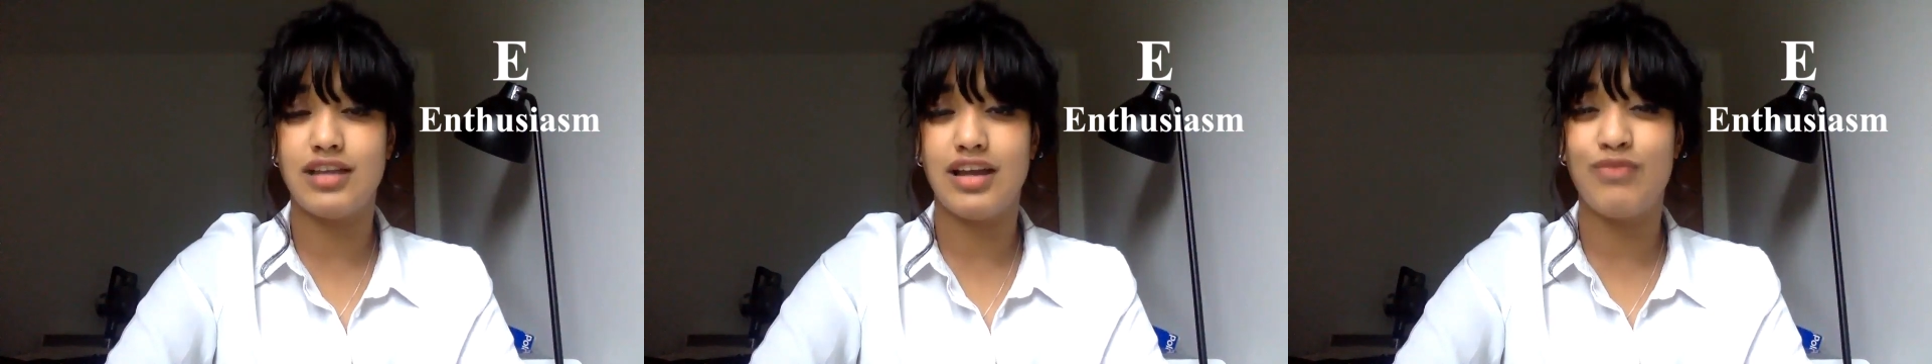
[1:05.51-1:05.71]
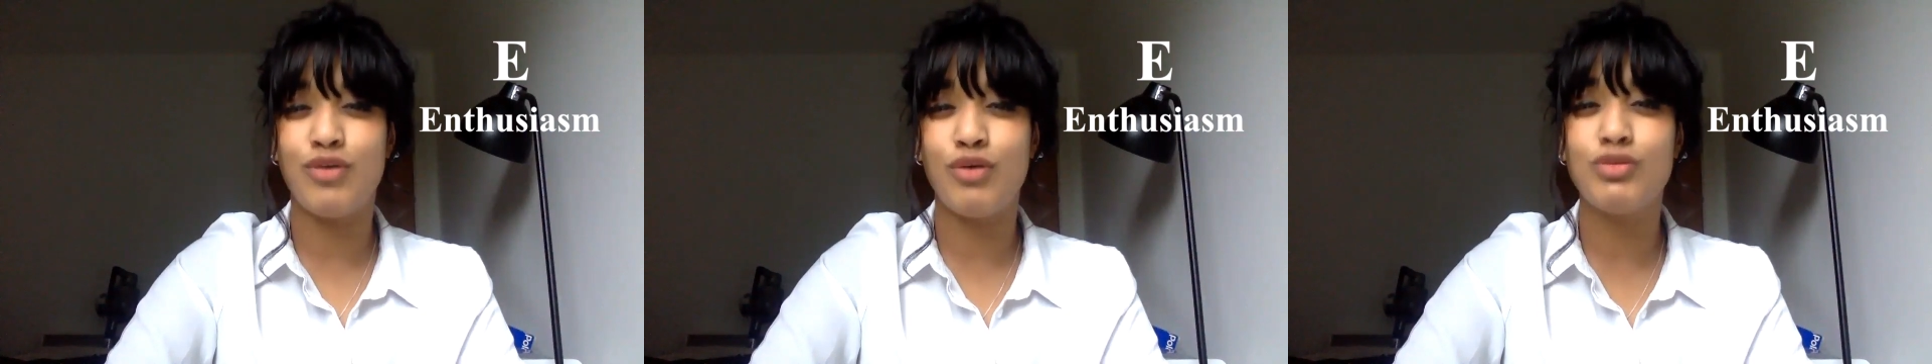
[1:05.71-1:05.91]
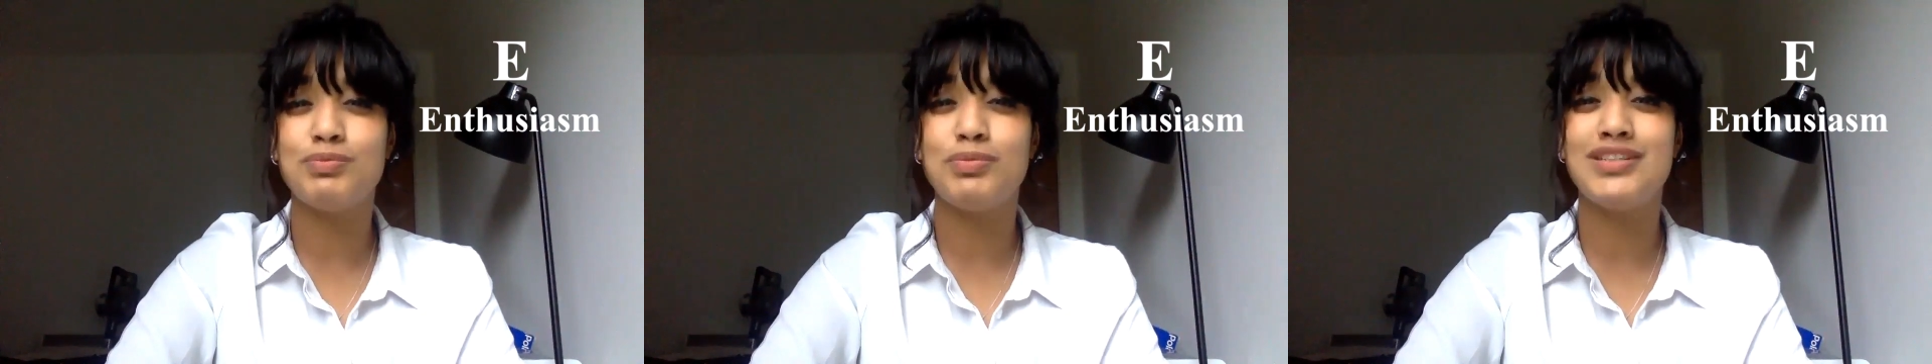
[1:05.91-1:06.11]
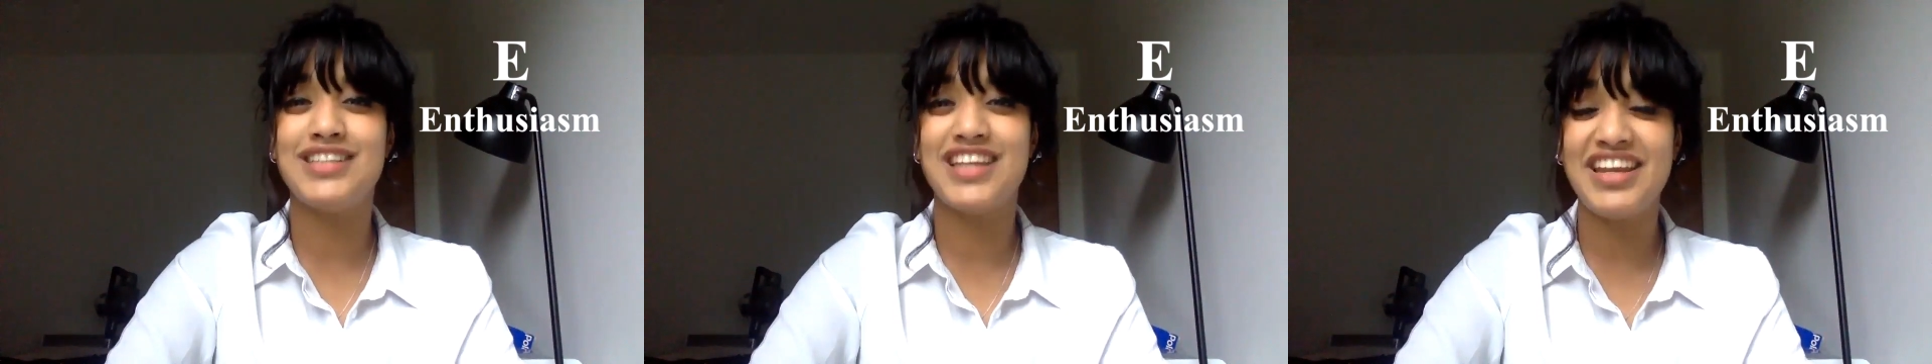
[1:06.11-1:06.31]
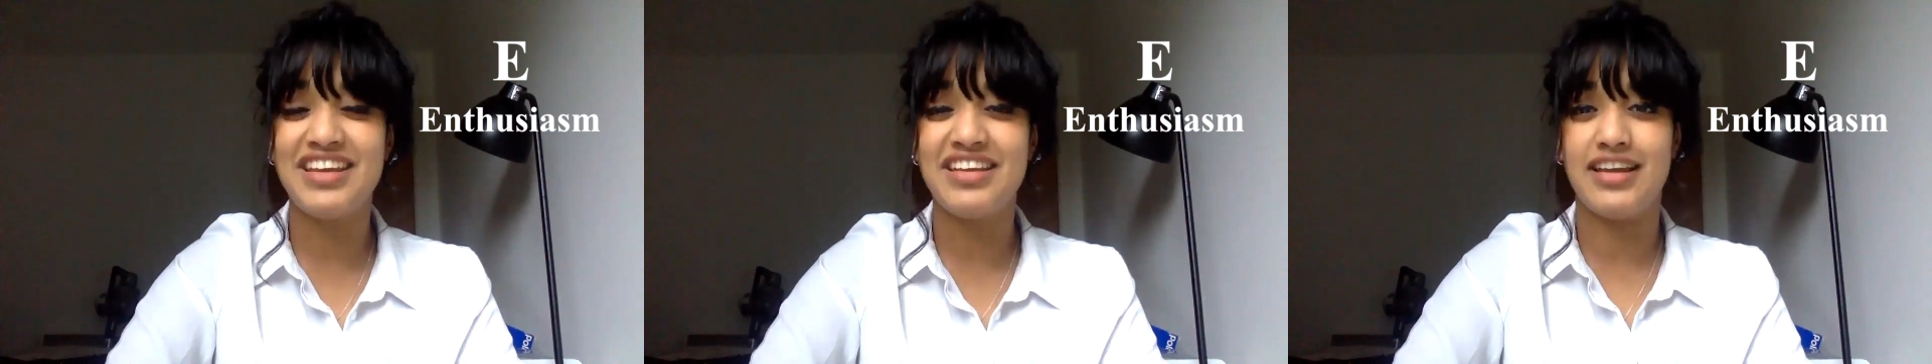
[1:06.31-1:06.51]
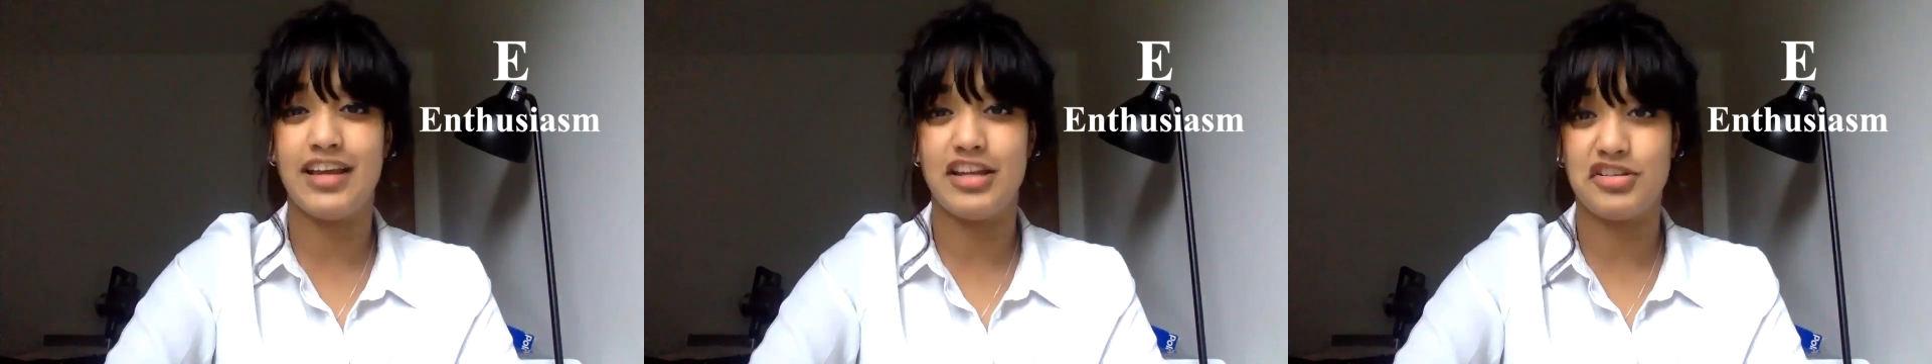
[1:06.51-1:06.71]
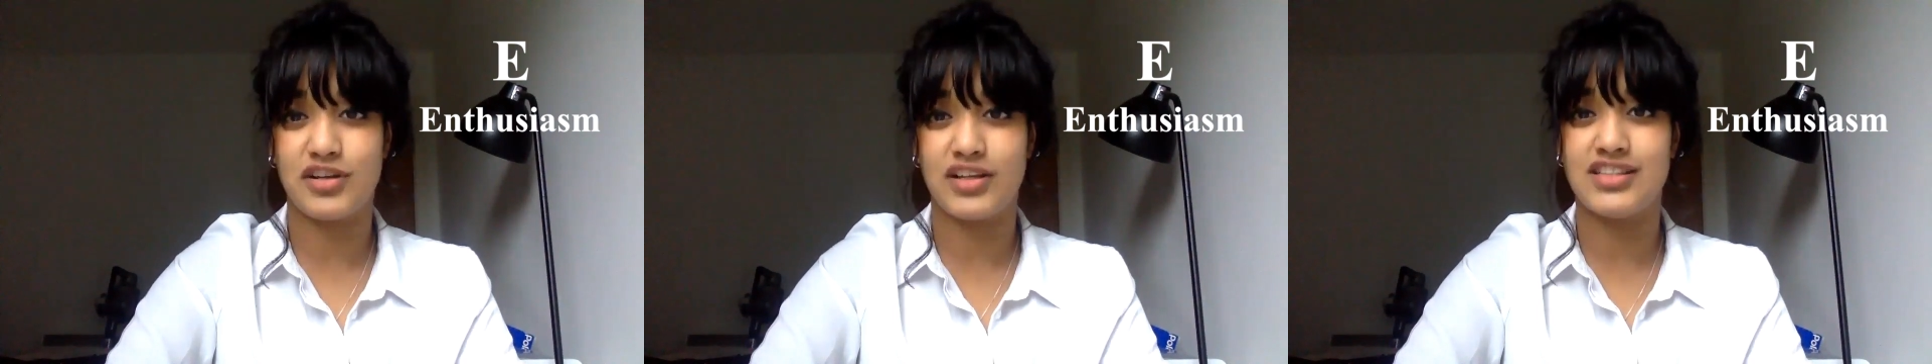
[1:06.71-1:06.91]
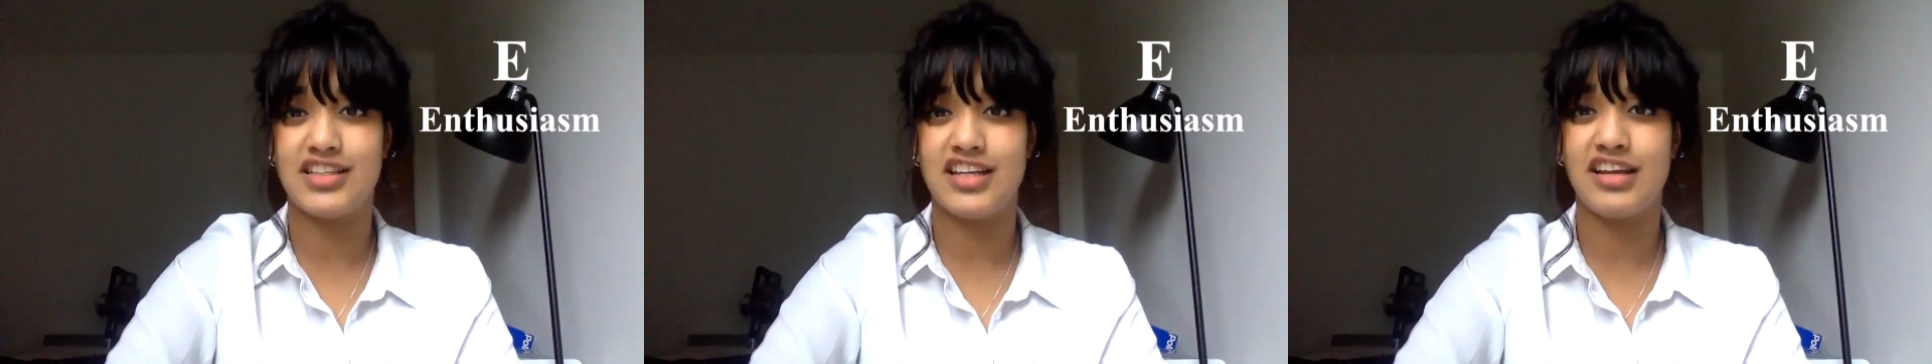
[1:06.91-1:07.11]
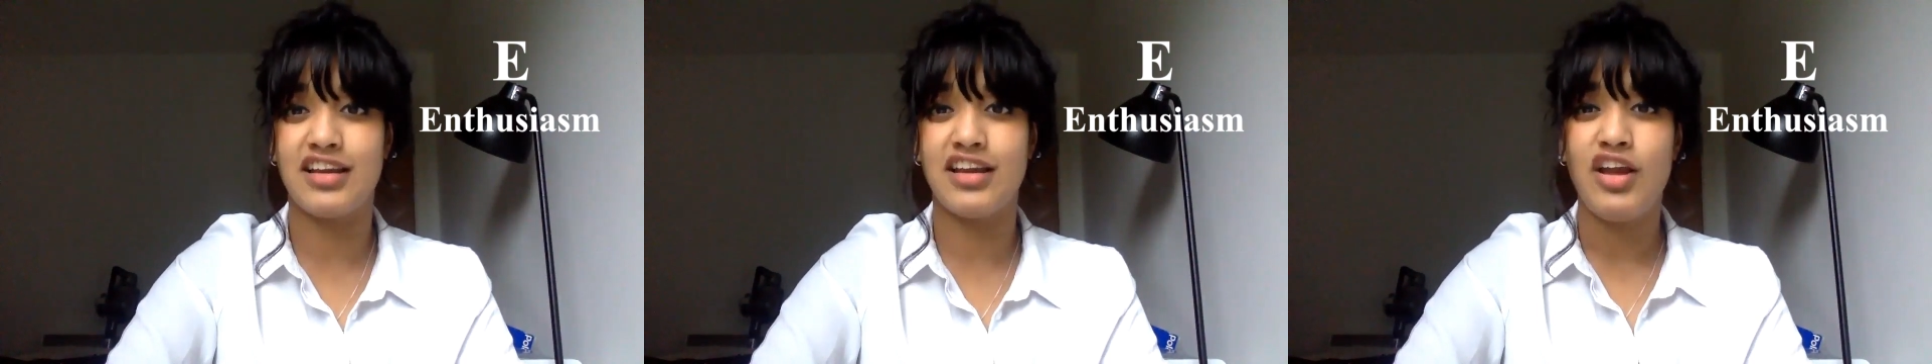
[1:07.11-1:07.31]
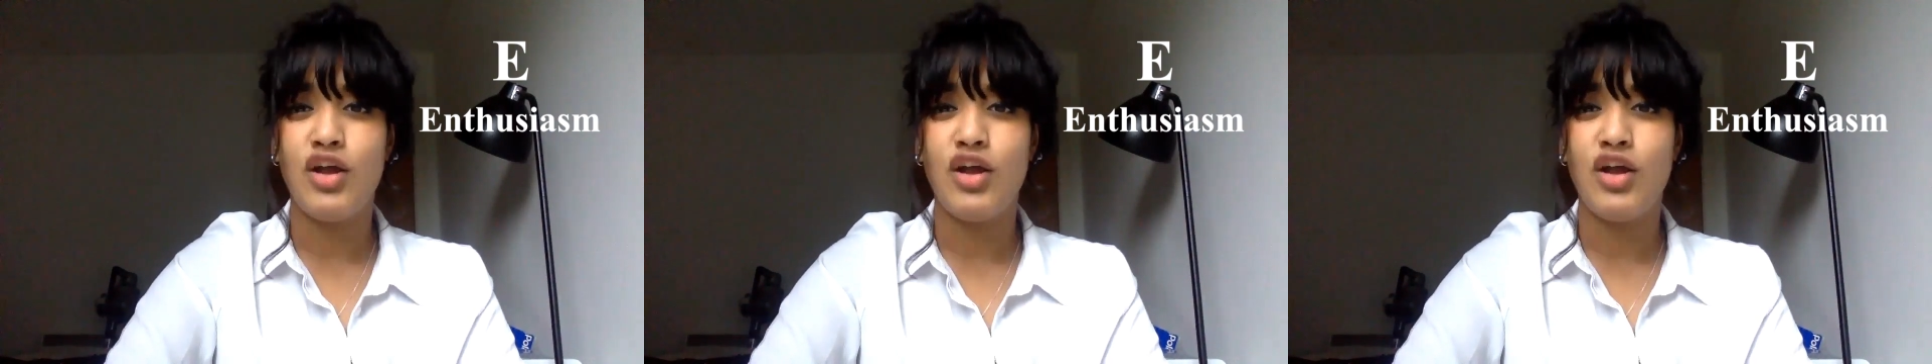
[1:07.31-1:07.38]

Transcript: And what was particularly interesting